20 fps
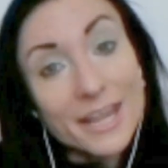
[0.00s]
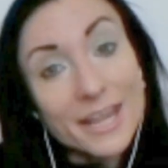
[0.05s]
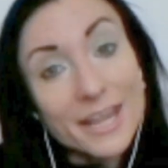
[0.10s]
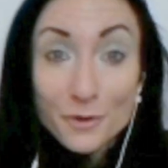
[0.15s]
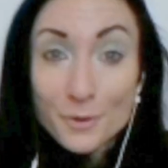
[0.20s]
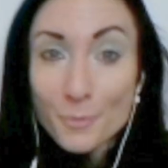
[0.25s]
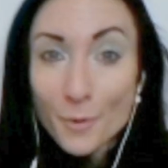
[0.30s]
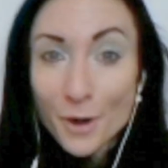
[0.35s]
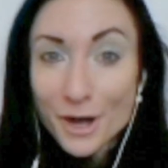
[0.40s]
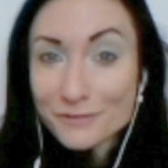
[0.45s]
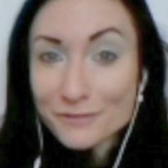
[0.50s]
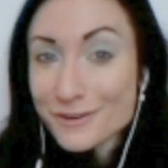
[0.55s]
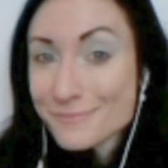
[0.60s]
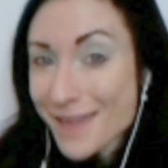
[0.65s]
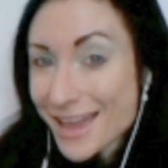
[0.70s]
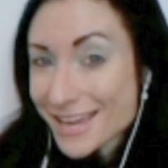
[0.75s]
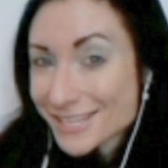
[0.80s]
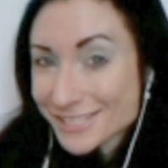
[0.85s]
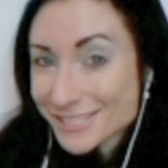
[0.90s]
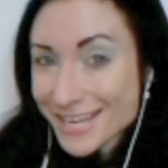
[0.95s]
For more
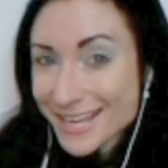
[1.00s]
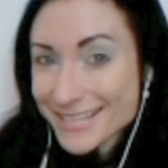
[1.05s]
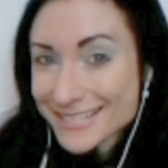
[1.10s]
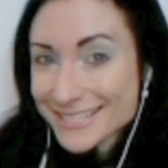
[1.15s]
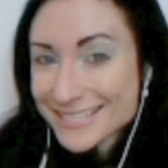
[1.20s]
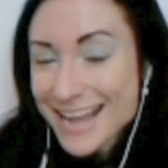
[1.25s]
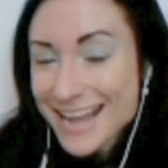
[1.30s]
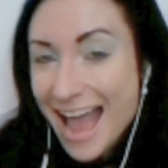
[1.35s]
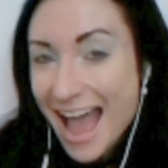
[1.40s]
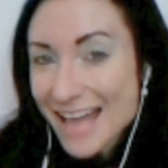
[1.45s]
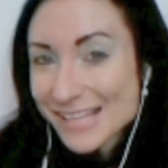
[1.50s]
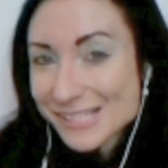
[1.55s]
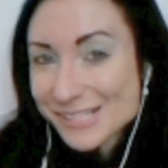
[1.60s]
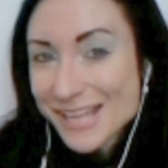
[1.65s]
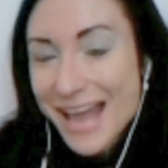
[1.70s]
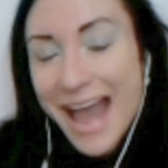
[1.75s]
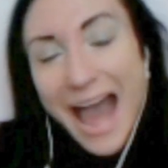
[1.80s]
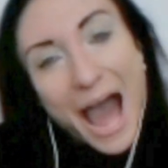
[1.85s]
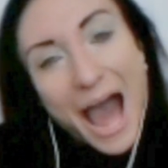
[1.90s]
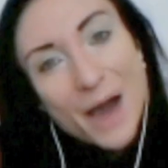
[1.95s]
information as
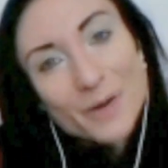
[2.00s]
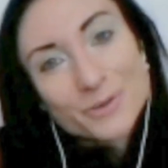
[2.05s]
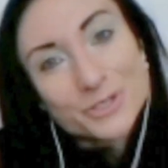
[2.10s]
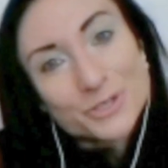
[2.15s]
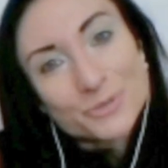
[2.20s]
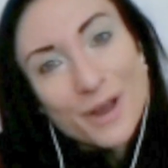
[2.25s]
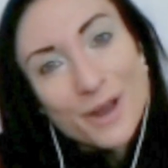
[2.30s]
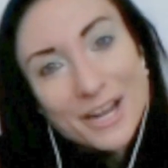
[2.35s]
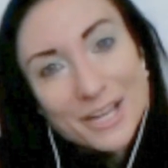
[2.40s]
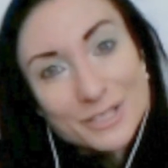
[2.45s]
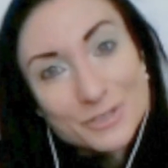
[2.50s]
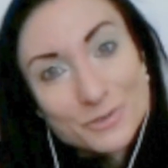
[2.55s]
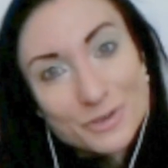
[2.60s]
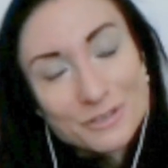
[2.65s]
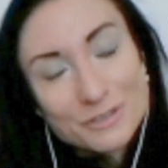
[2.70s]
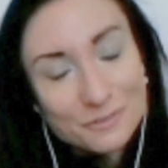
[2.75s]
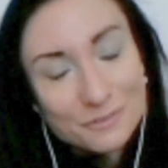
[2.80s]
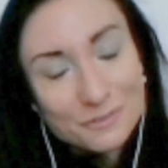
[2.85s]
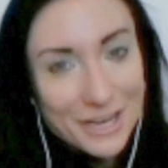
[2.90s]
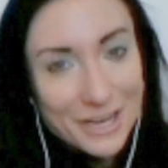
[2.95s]
to how to run
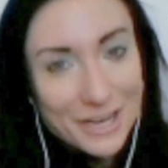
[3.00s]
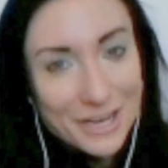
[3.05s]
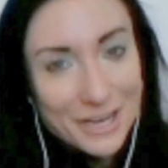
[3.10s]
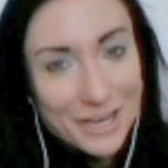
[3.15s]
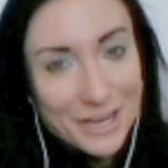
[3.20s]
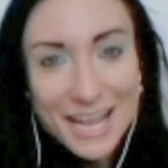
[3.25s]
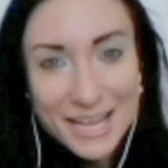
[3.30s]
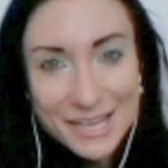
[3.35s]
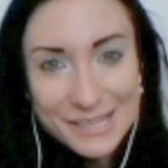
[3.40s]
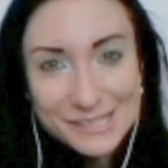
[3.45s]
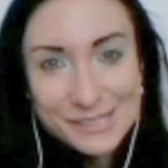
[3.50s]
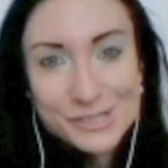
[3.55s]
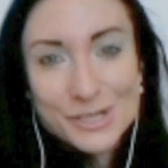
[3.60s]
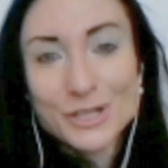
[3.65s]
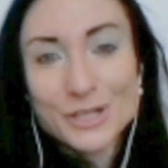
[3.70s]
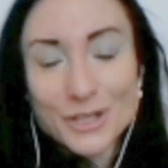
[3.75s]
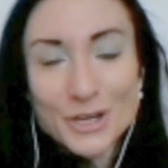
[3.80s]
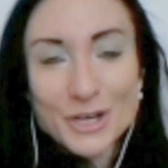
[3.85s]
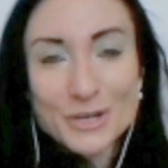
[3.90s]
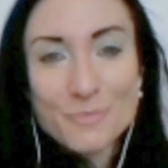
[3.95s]
injury-free, that is
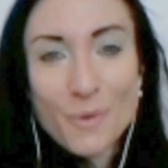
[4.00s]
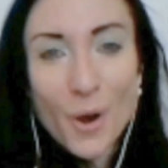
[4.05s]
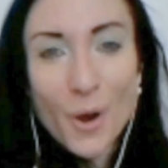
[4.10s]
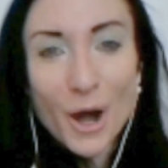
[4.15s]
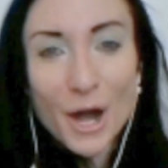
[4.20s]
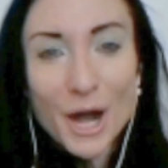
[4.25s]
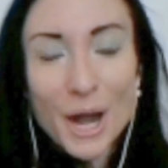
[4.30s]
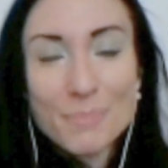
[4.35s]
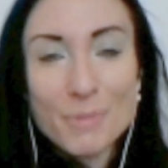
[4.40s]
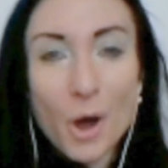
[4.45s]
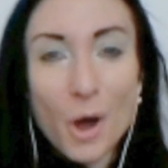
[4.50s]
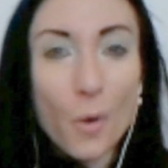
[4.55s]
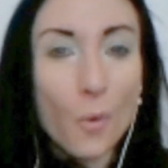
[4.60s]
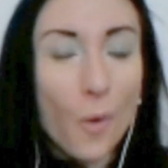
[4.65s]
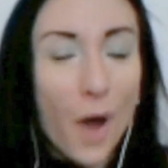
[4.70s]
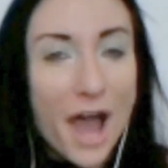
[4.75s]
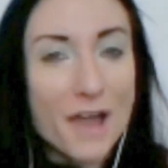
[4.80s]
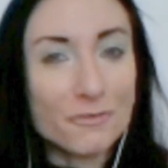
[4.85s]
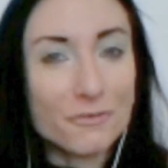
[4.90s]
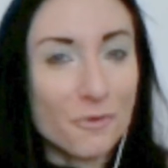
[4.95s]
to learn more about
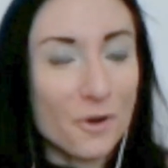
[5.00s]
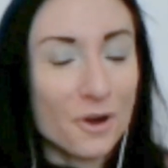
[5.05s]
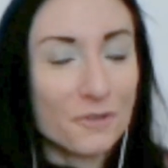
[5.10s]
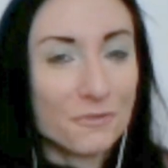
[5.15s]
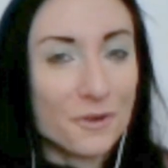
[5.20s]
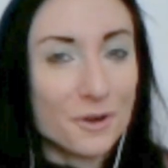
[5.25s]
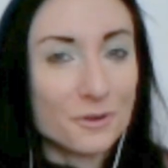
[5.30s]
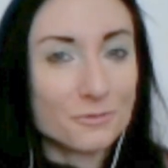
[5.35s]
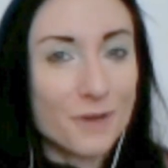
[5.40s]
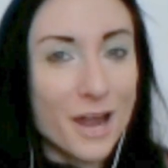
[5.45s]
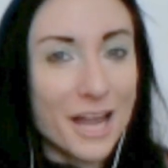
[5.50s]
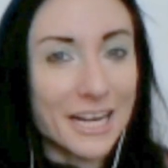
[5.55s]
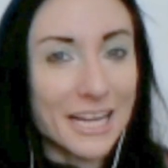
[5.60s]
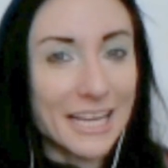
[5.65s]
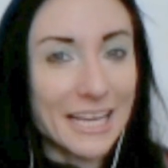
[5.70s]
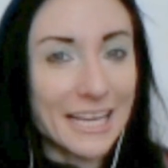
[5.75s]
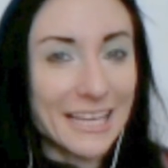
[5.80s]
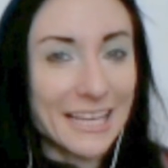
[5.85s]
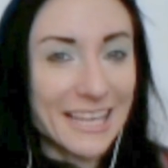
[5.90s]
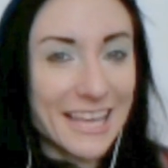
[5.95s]
why forefoot
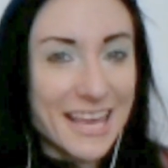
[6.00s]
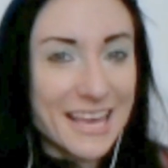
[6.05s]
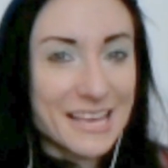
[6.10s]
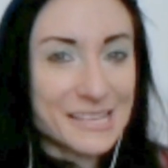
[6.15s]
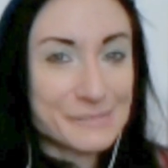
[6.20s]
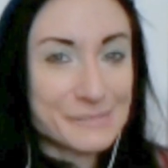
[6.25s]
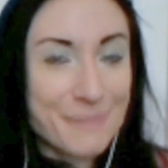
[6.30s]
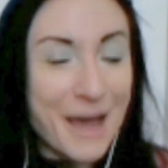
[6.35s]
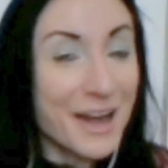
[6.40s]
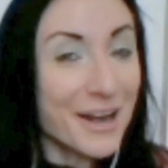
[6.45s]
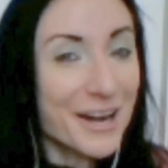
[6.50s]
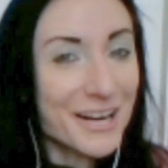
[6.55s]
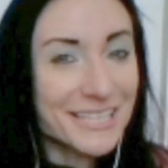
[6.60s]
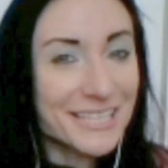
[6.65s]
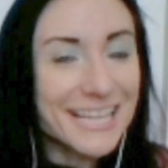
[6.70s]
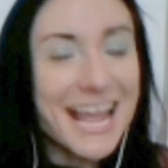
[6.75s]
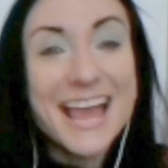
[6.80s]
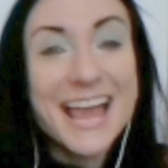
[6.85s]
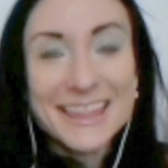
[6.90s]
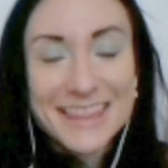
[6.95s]
running is better
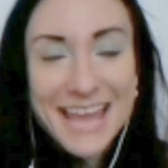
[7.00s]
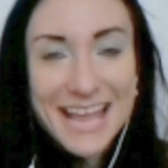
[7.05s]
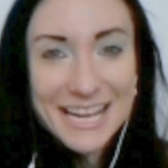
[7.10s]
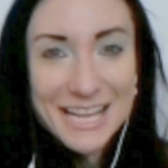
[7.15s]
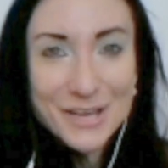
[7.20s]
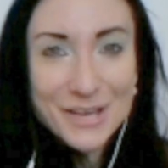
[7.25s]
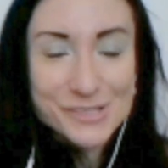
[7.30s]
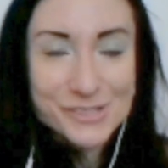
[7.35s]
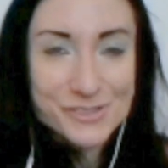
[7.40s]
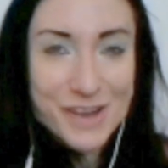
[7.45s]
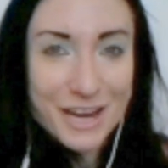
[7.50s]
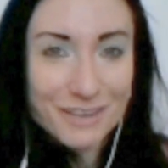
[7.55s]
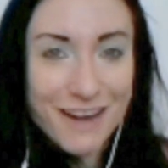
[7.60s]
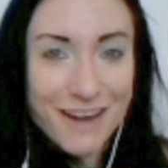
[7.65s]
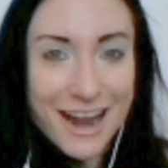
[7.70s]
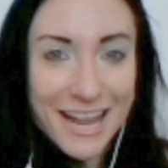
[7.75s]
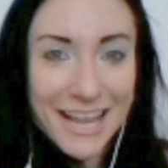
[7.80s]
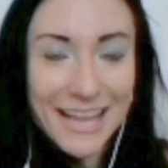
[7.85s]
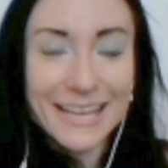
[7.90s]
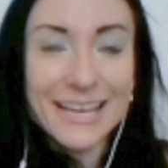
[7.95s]
than heel strike
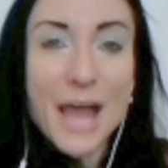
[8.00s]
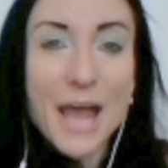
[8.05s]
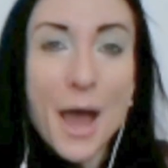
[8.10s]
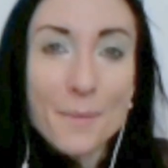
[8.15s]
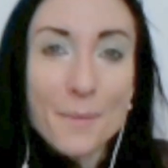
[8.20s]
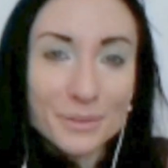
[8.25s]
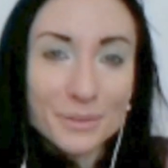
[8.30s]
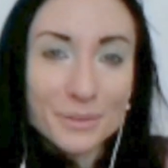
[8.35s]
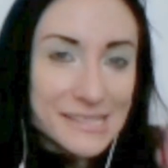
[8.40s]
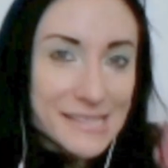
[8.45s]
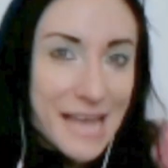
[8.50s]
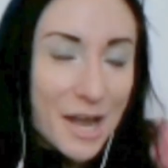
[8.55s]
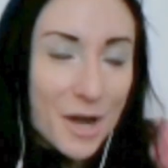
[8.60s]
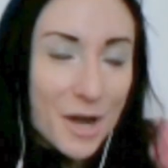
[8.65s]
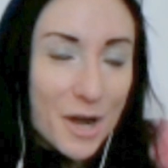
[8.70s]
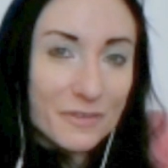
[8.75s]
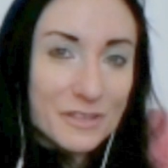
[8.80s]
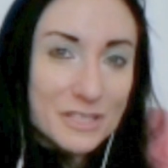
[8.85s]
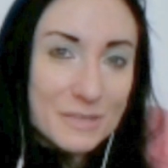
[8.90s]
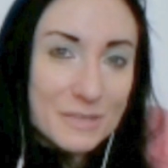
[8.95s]
running, please head on
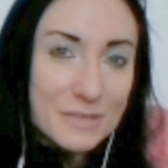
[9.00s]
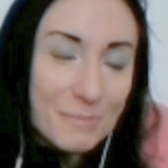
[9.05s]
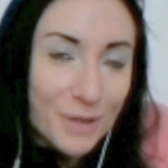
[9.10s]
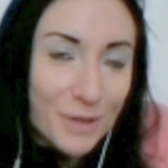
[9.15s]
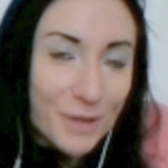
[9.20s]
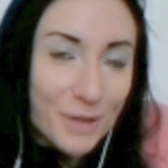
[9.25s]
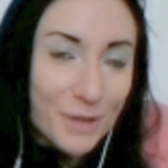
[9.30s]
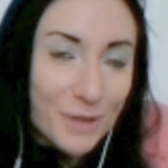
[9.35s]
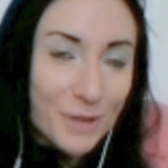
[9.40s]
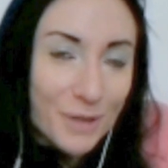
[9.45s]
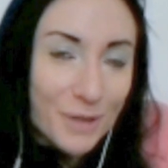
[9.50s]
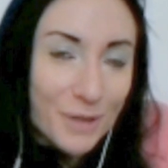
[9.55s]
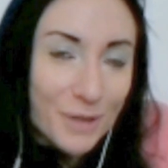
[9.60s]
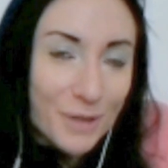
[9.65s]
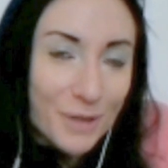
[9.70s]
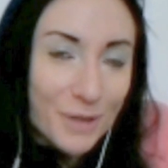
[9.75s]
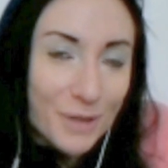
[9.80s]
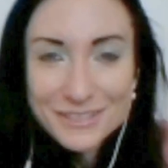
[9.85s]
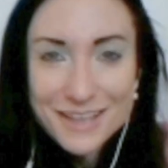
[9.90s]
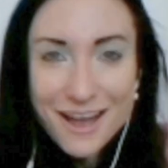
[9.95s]
over to my blog,
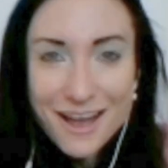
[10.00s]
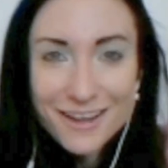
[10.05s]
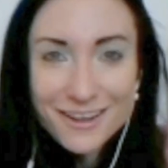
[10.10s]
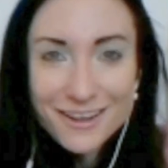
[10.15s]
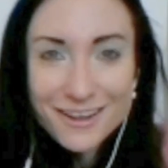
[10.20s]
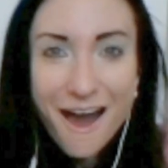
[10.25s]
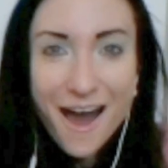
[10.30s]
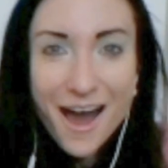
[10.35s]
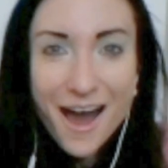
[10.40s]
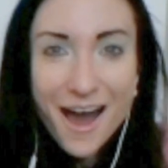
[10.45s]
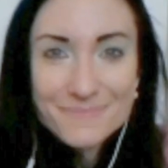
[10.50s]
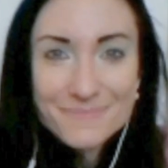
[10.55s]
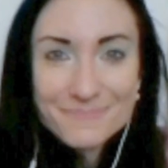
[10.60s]
runforfoot.com.